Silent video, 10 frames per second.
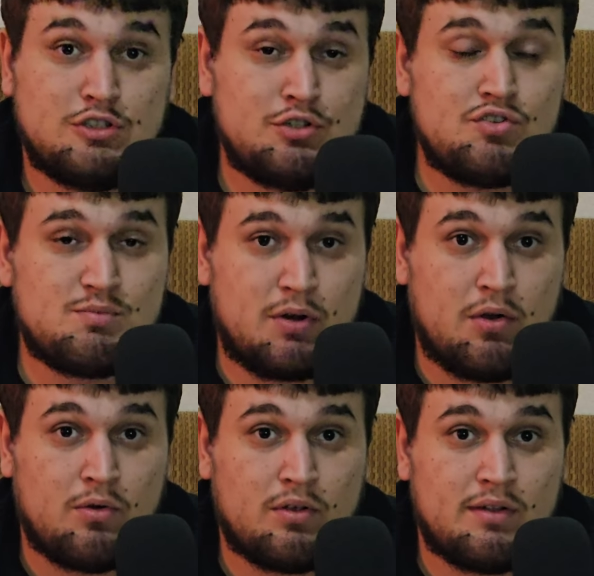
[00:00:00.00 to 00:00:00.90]
News
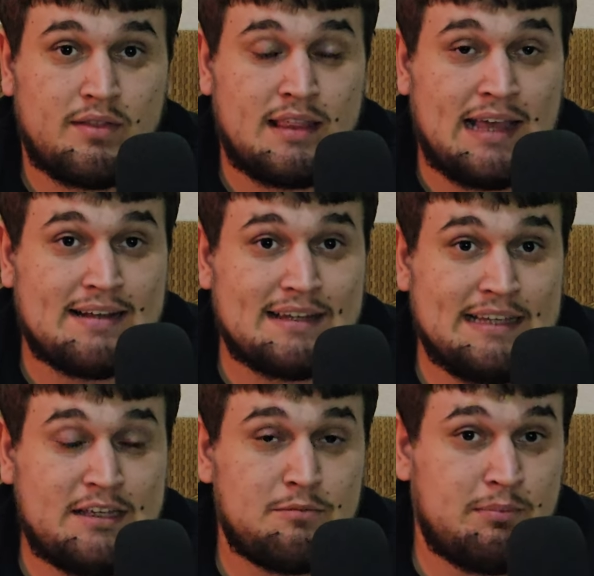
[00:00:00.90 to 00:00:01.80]
broke that
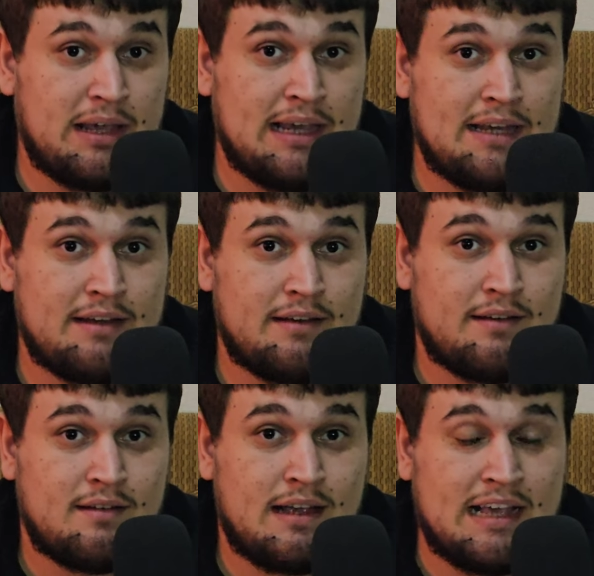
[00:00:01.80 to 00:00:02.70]
Liam Payne
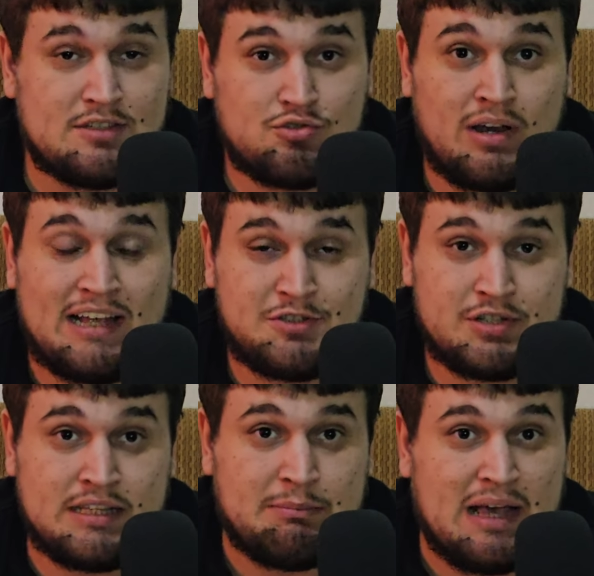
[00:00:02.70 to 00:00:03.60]
has
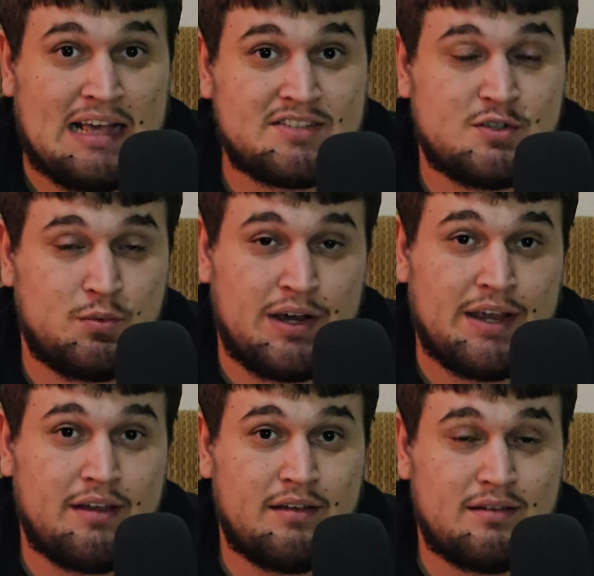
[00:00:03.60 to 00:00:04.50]
tragically passed
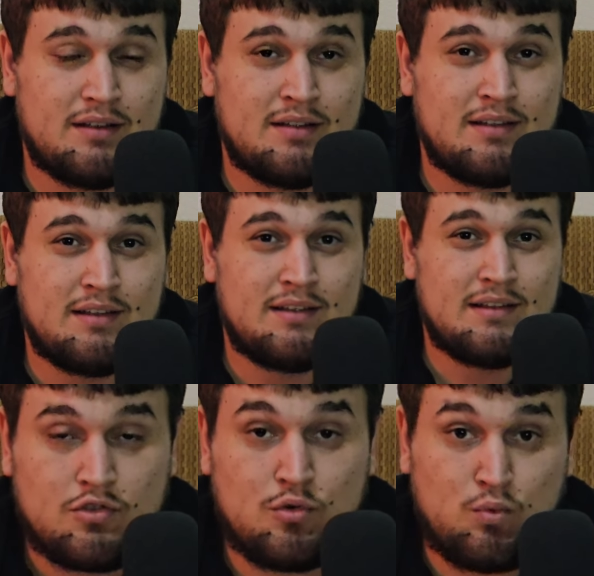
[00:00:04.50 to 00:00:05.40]
away.
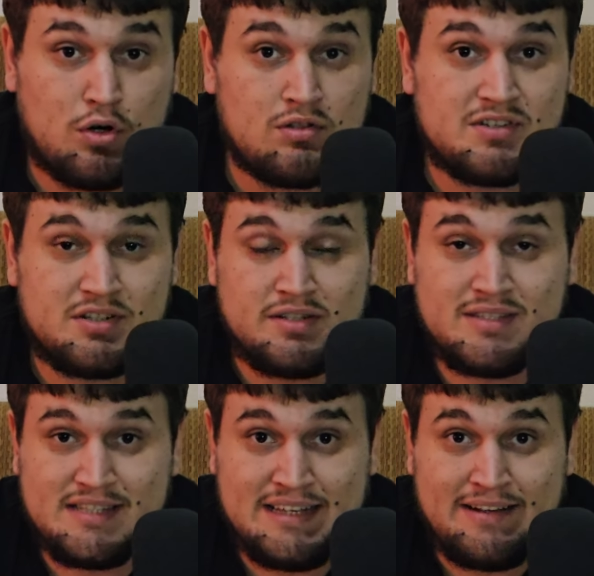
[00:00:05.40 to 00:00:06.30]
The world stood
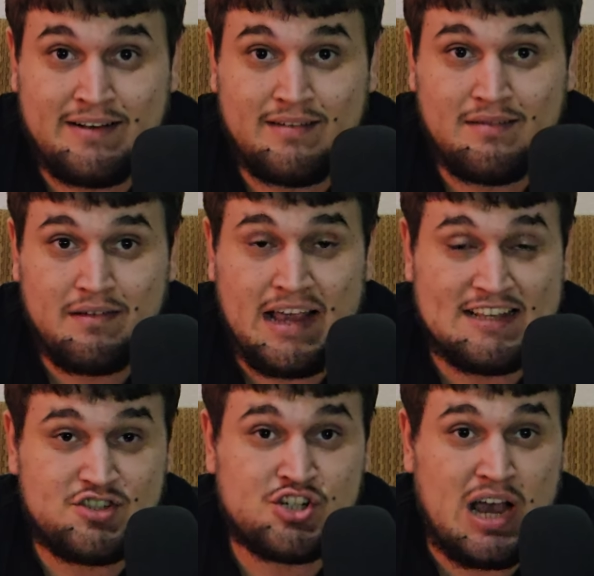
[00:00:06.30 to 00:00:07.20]
still
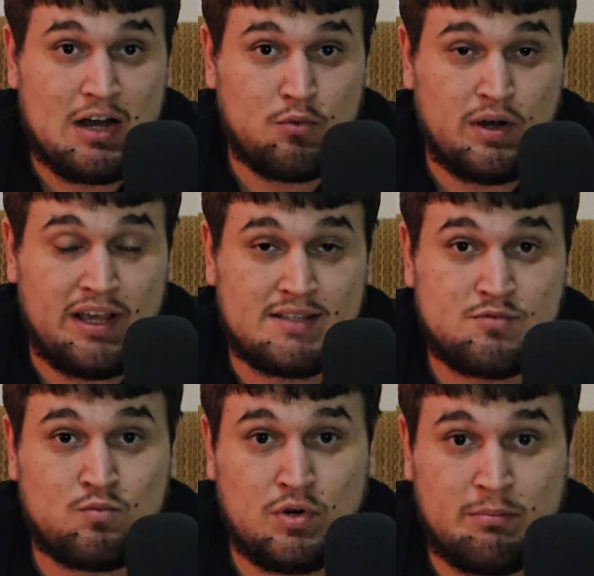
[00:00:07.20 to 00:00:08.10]
as
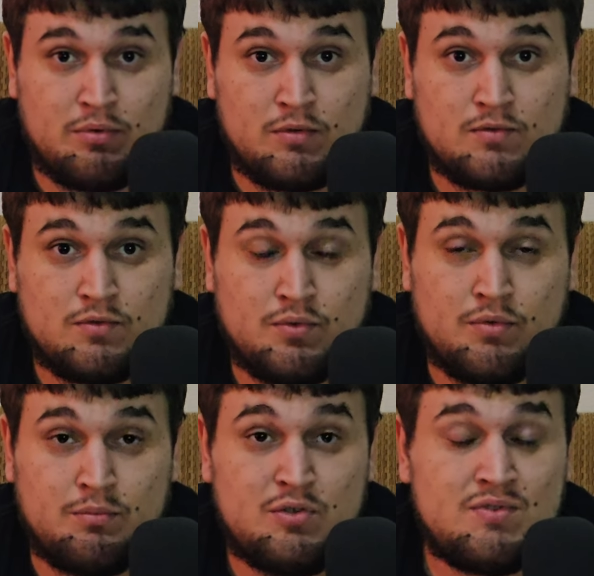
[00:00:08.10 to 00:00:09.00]
shockwaves rippled through
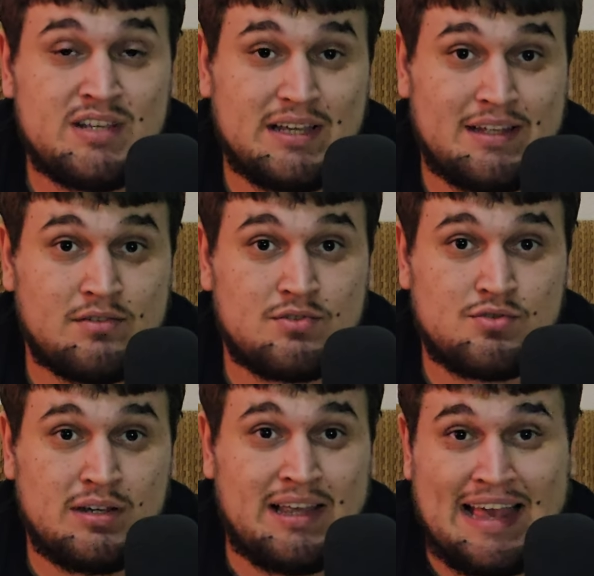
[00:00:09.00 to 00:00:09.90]
the music
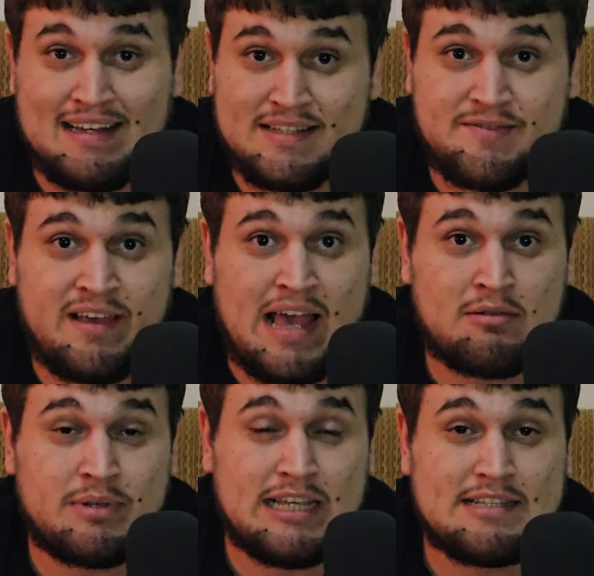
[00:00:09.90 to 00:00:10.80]
industry and his
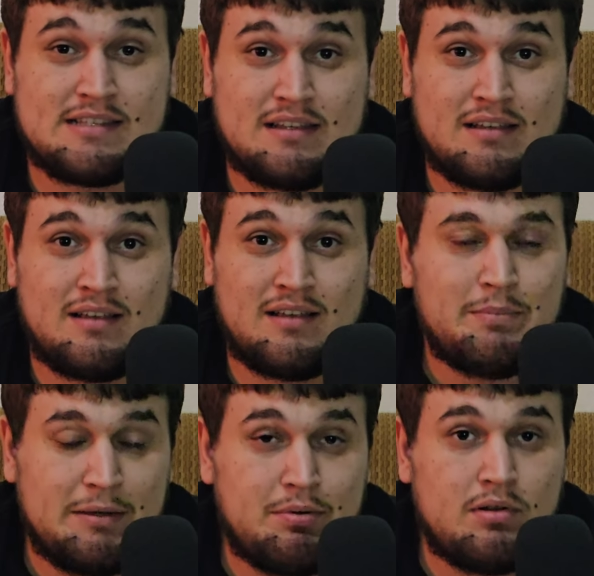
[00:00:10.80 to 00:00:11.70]
fan base.
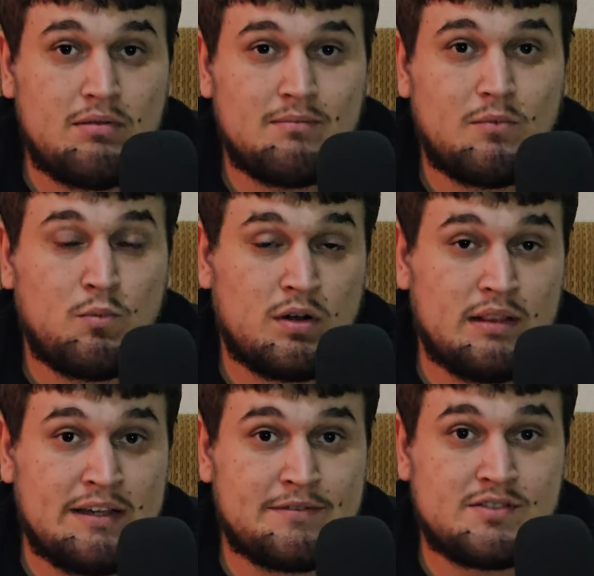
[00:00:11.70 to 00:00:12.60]
People were
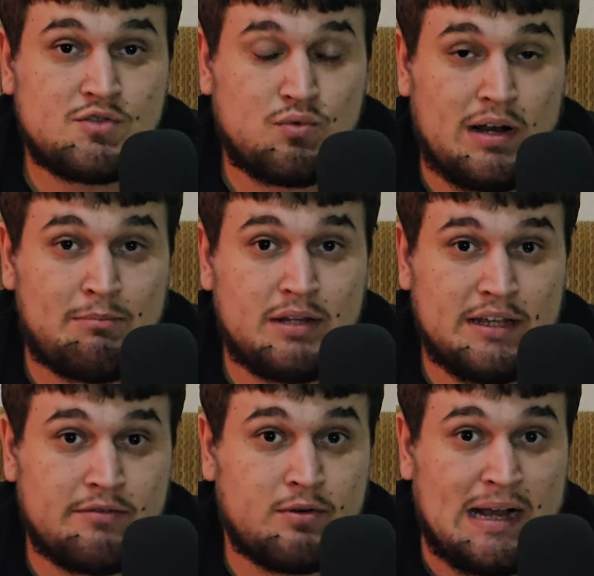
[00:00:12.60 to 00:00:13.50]
left
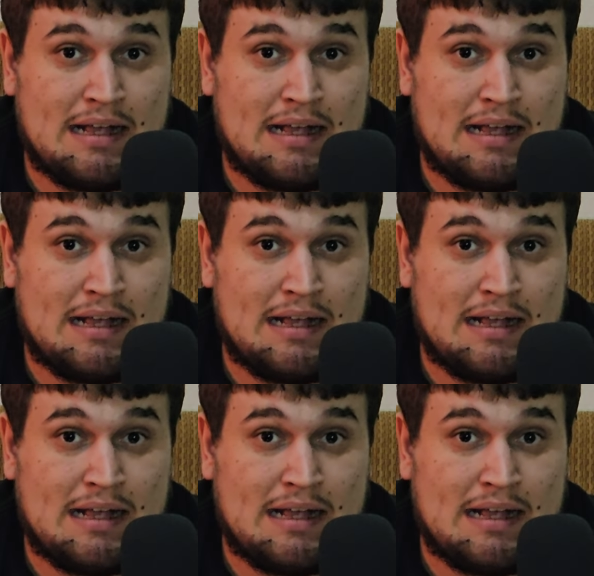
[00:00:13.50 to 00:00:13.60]
scrambling for